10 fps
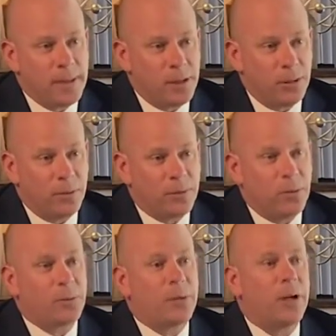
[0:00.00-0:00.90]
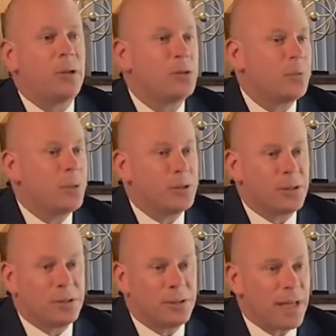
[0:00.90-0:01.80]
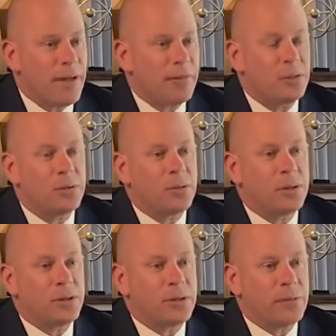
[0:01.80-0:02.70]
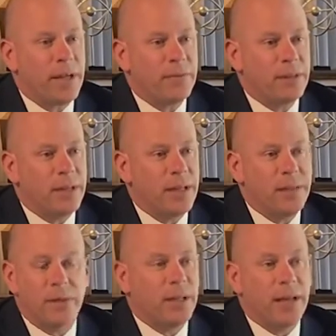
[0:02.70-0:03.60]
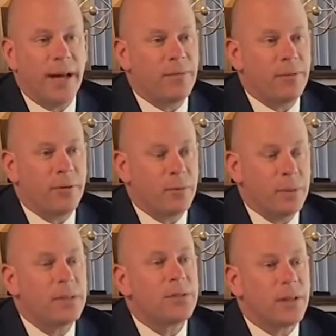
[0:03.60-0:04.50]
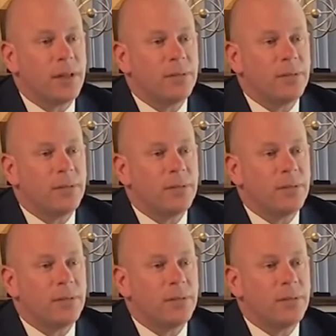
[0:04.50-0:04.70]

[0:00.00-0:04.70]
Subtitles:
deal with critical care shortages and staffing shortages that we have today that we didn't have 3 or 4 months ago.